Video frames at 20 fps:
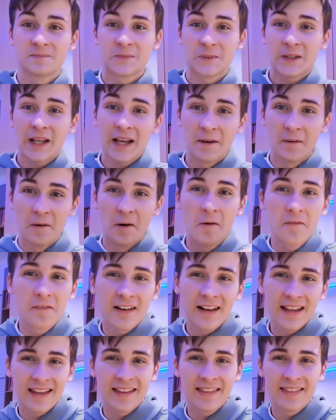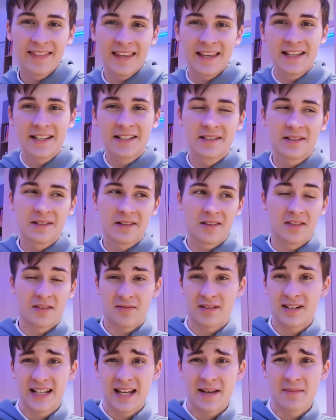Yeah, hopefully these
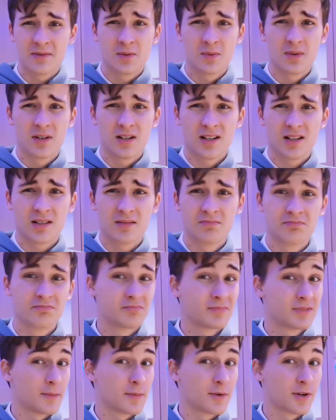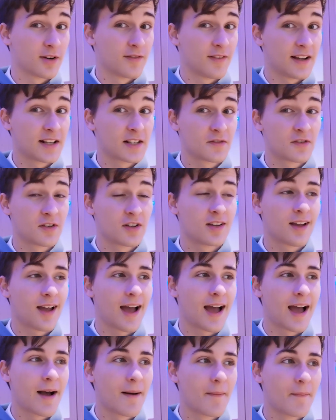3 tips were some good advice for you.
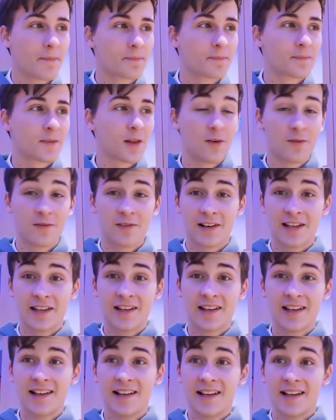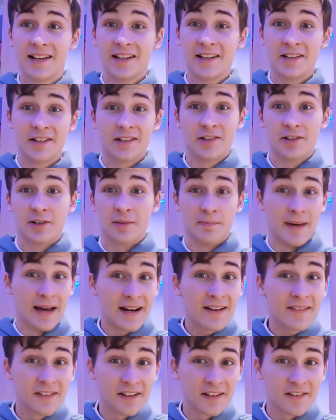Hopefully you'll
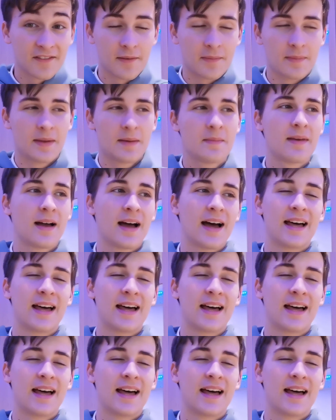benefit from them